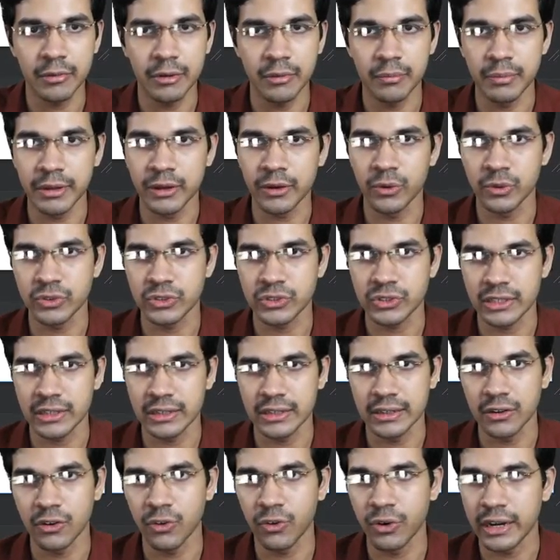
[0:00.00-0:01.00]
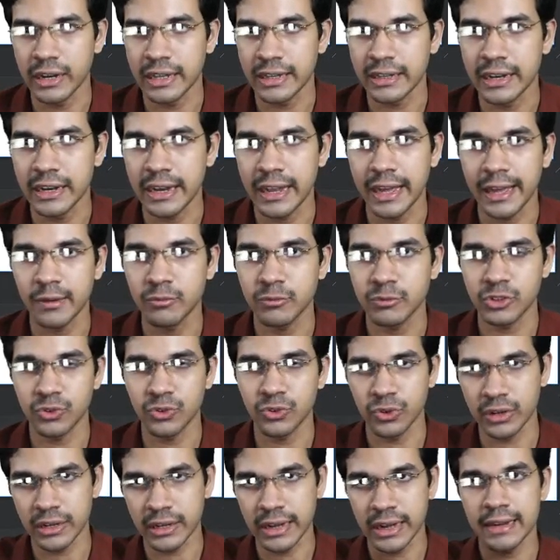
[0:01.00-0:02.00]
because only the name
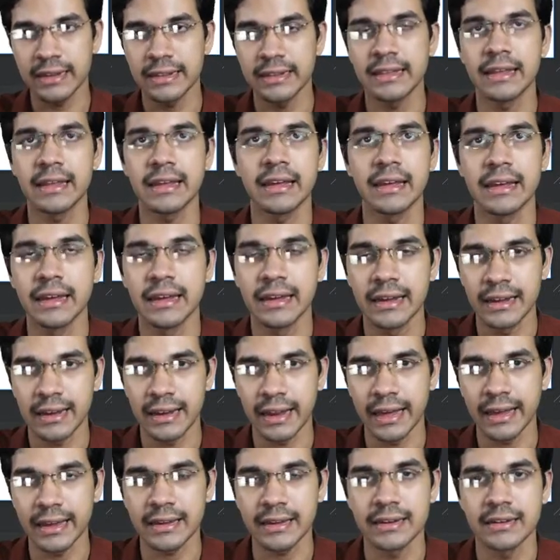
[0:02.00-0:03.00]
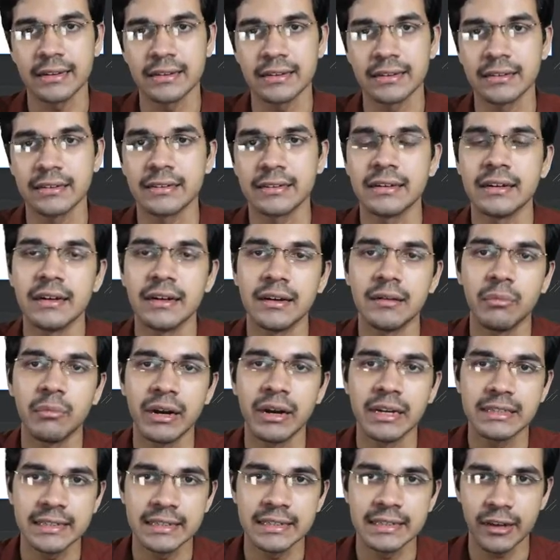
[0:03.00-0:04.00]
should get the like
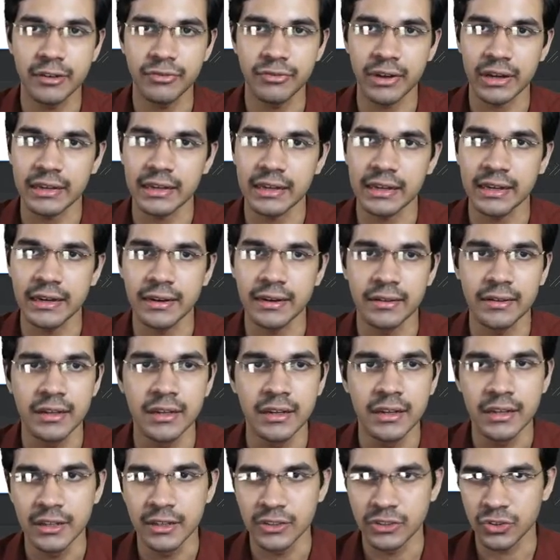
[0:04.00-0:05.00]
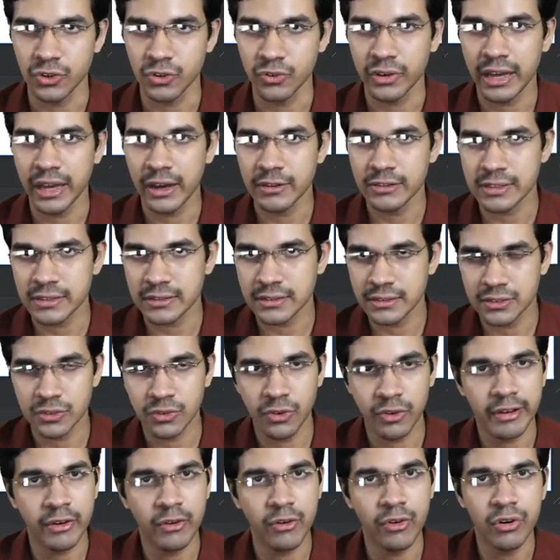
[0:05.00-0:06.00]
bulging effect here. So we have
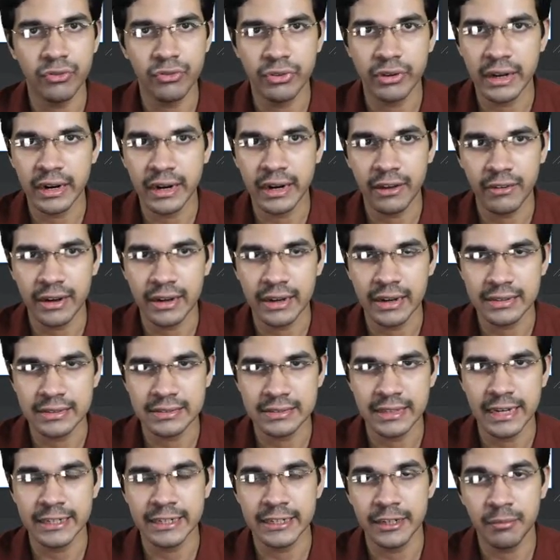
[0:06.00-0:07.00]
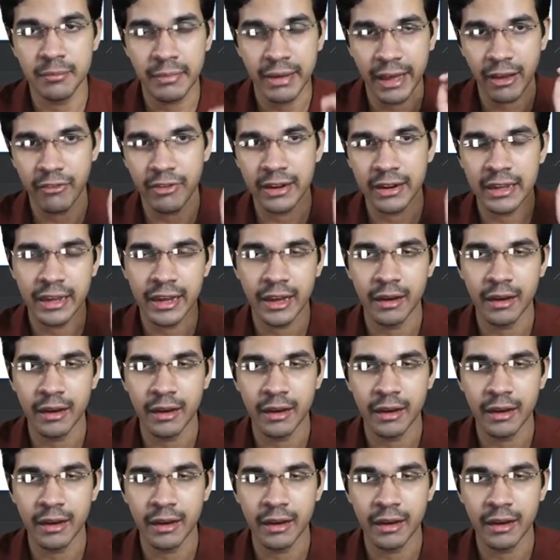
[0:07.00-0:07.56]
successfully configured our list item. Every